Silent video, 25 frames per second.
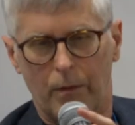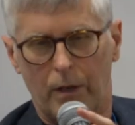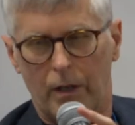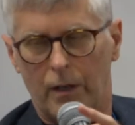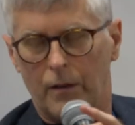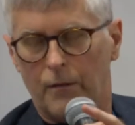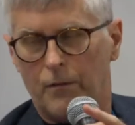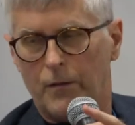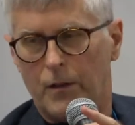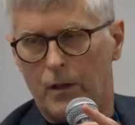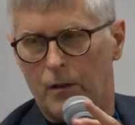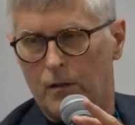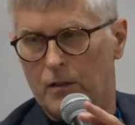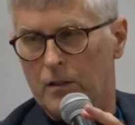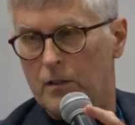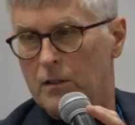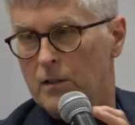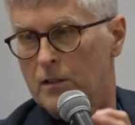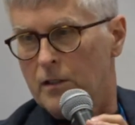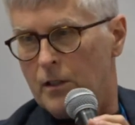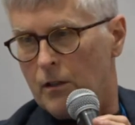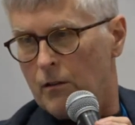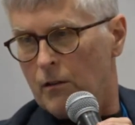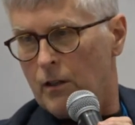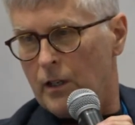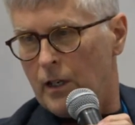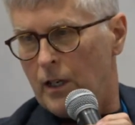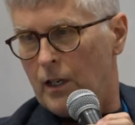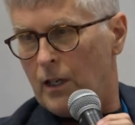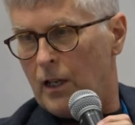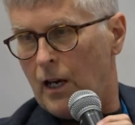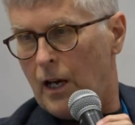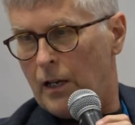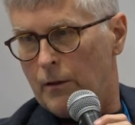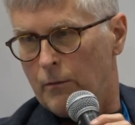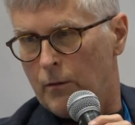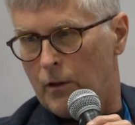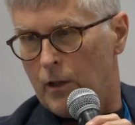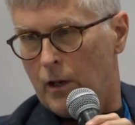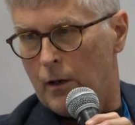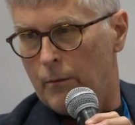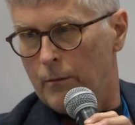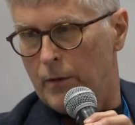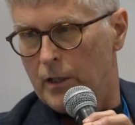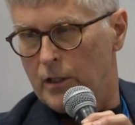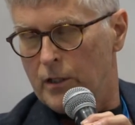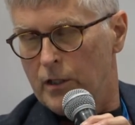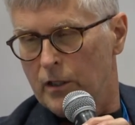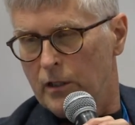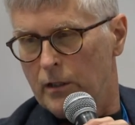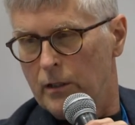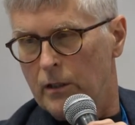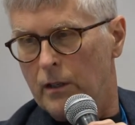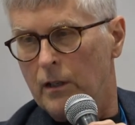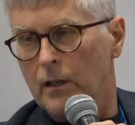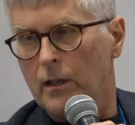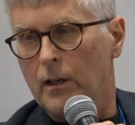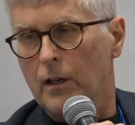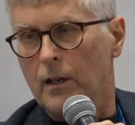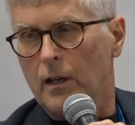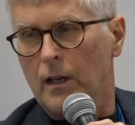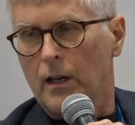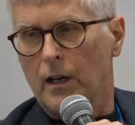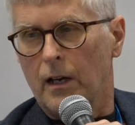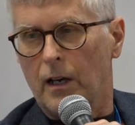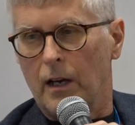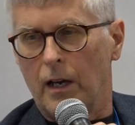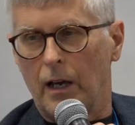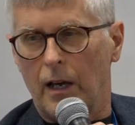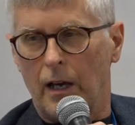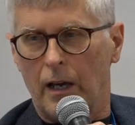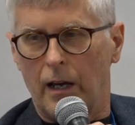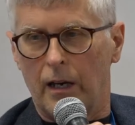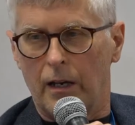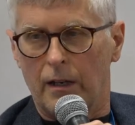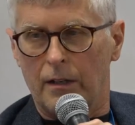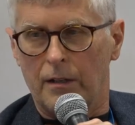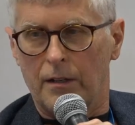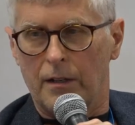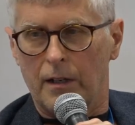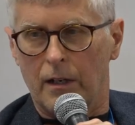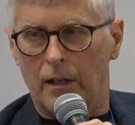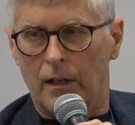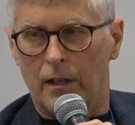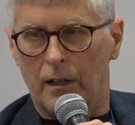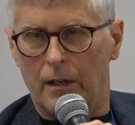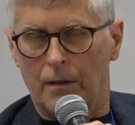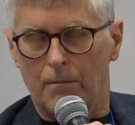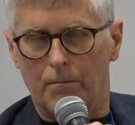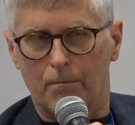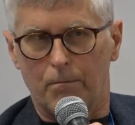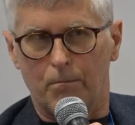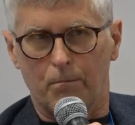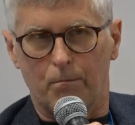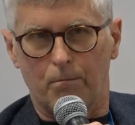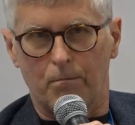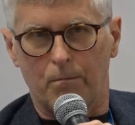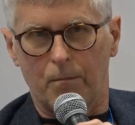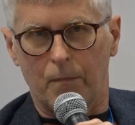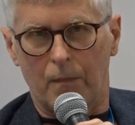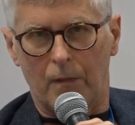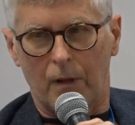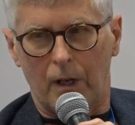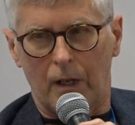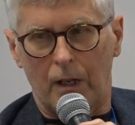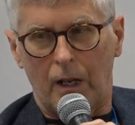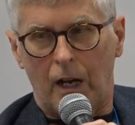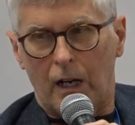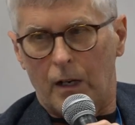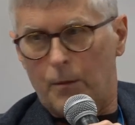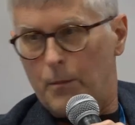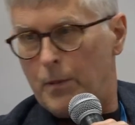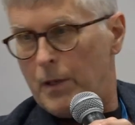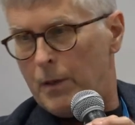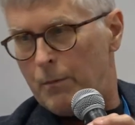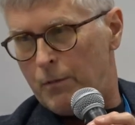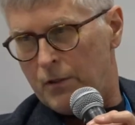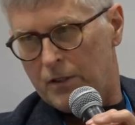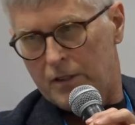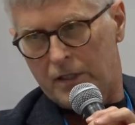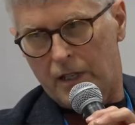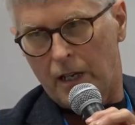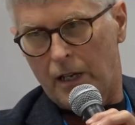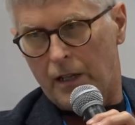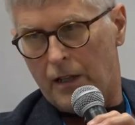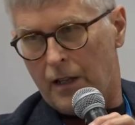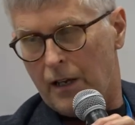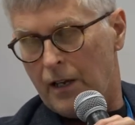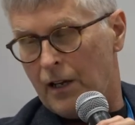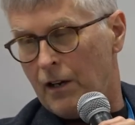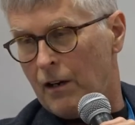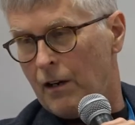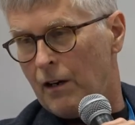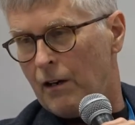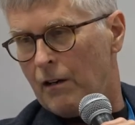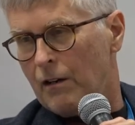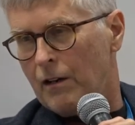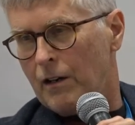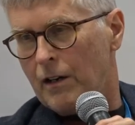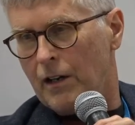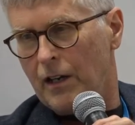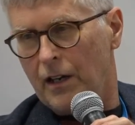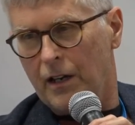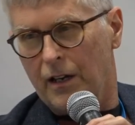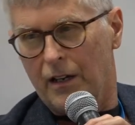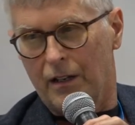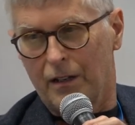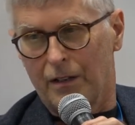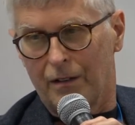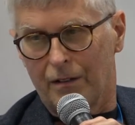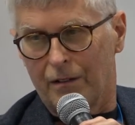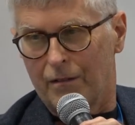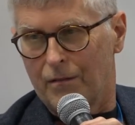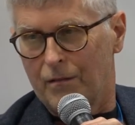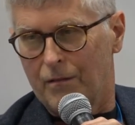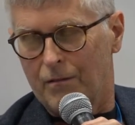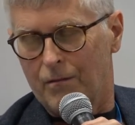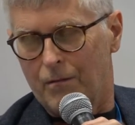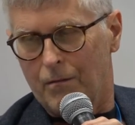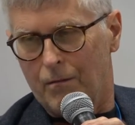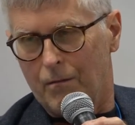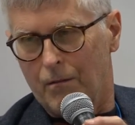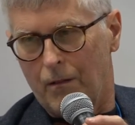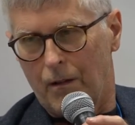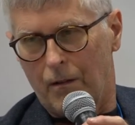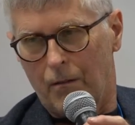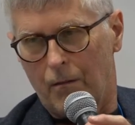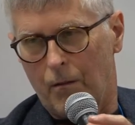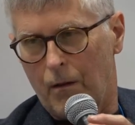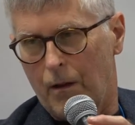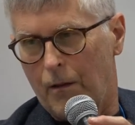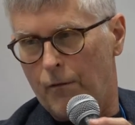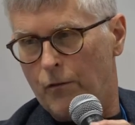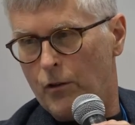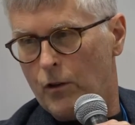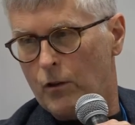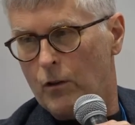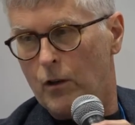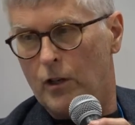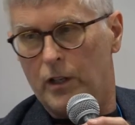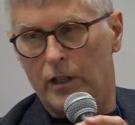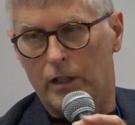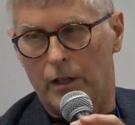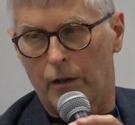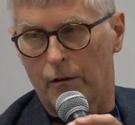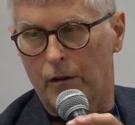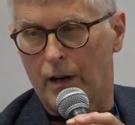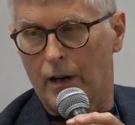if they're sincerely aligned with our mission. And a lot of people say they are, and if you look at their